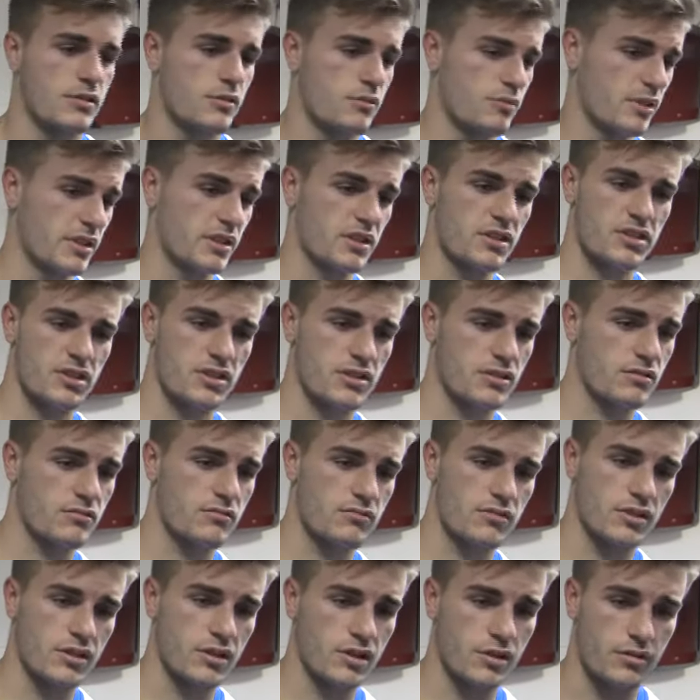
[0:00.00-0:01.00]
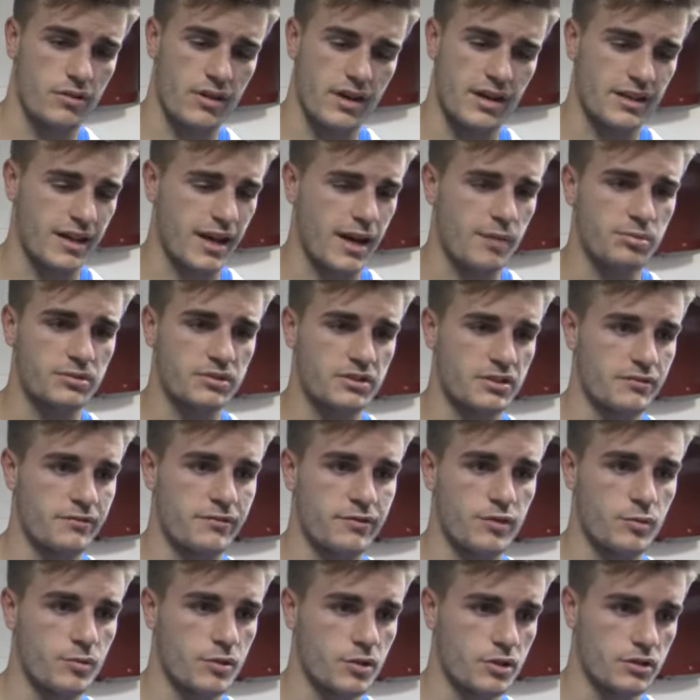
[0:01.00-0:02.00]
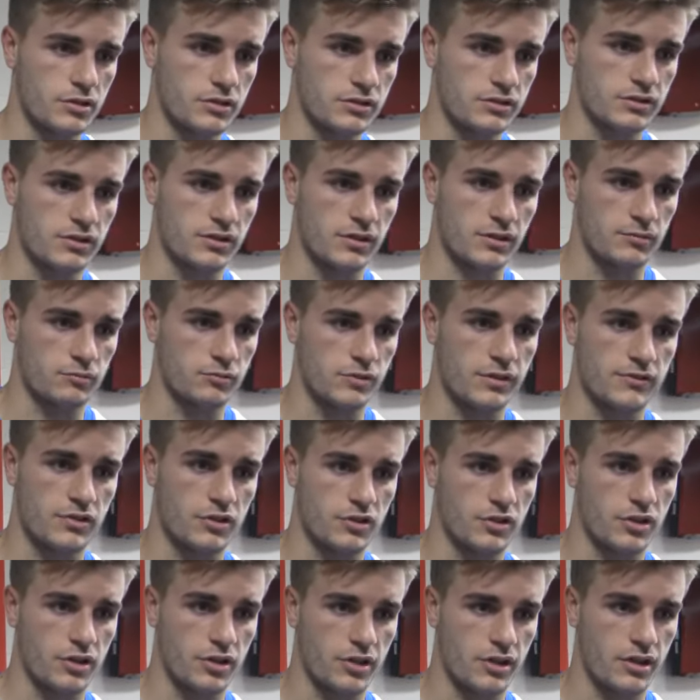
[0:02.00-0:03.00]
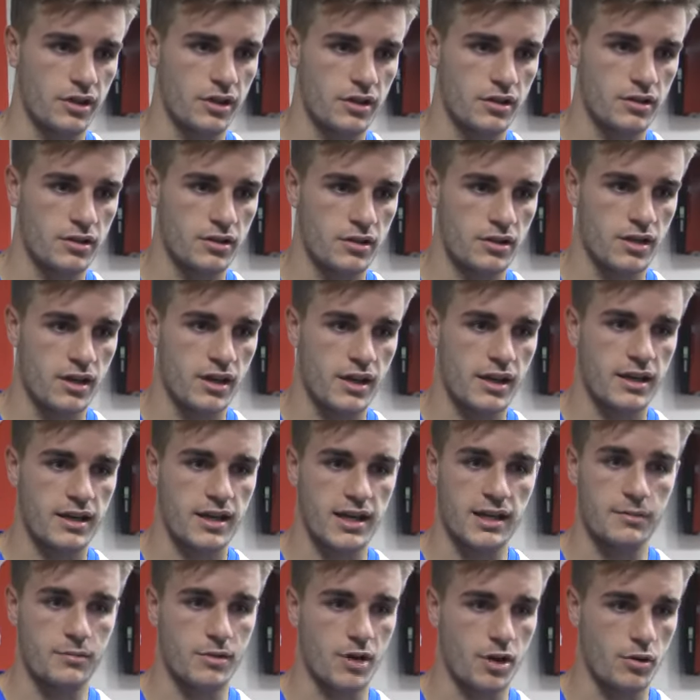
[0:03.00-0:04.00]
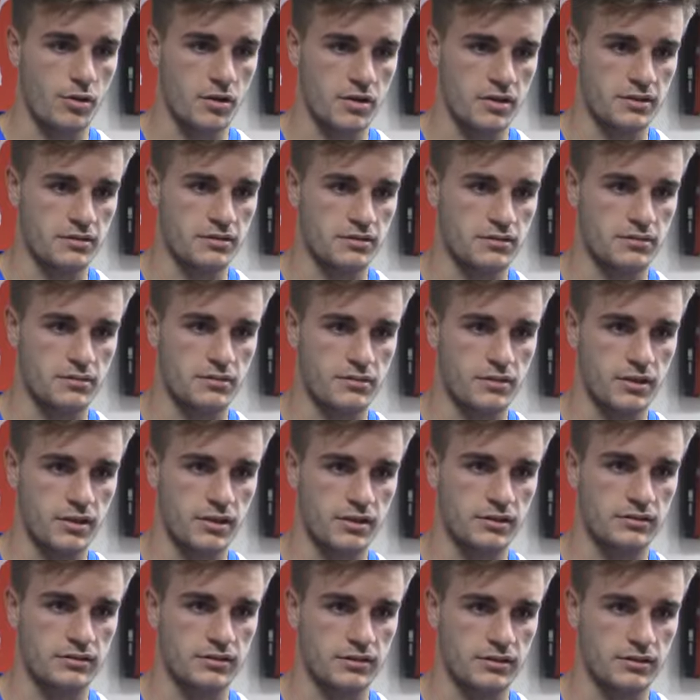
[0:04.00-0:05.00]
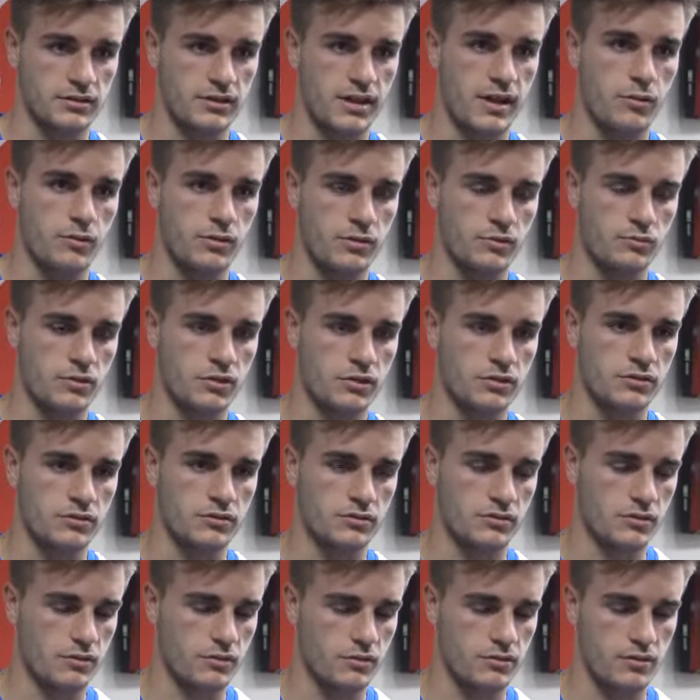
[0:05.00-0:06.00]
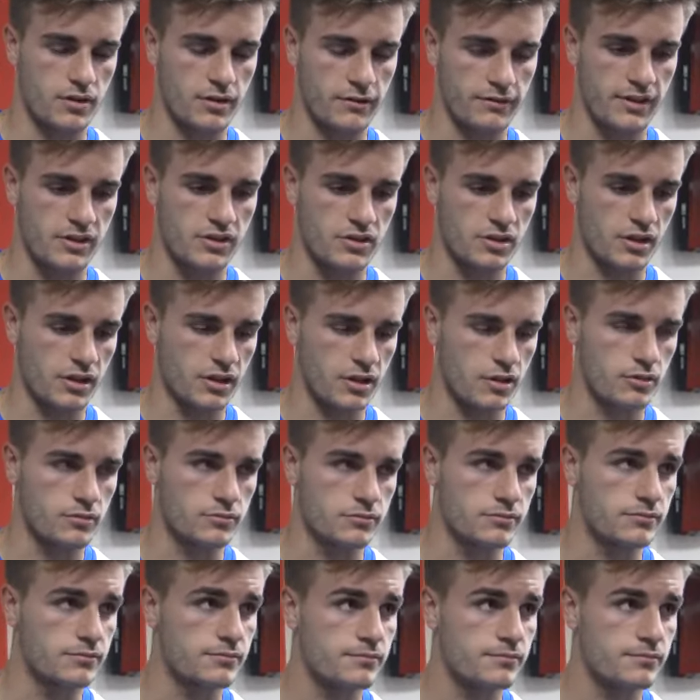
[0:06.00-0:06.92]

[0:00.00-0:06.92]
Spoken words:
which, you know, that happens in football, and we just got to keep going and that win will eventually come.